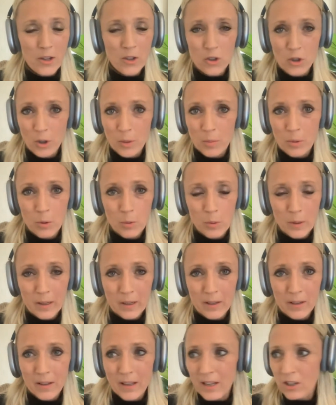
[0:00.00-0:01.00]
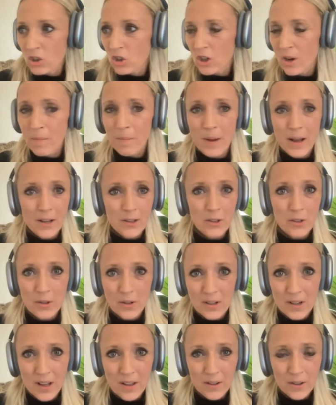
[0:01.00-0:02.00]
gerbil wheel and jump onto
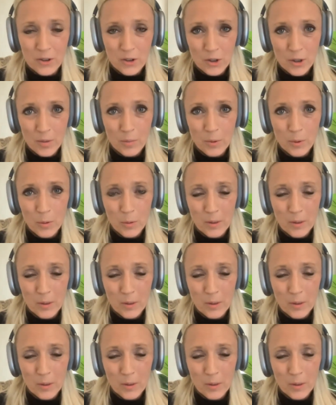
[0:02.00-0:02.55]
another gerbil